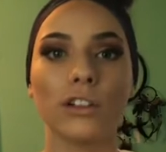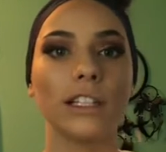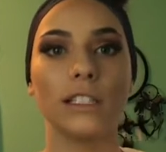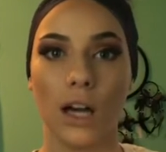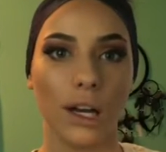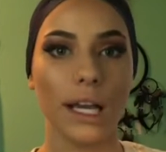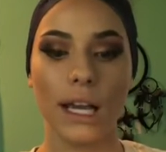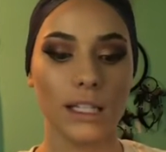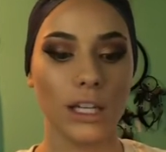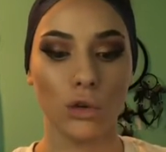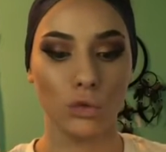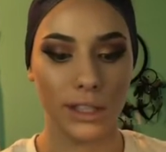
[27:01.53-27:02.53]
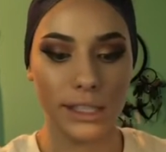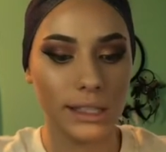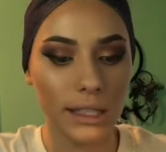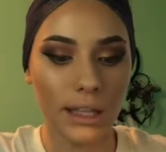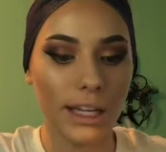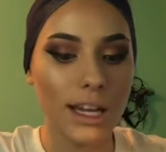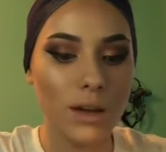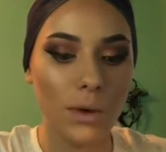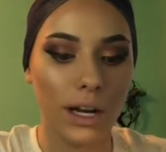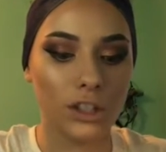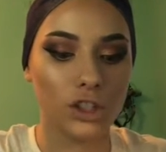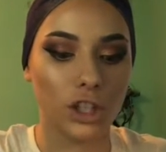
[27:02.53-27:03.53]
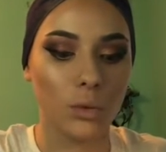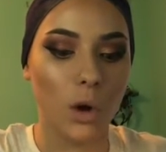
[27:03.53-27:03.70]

really done it until recently when I started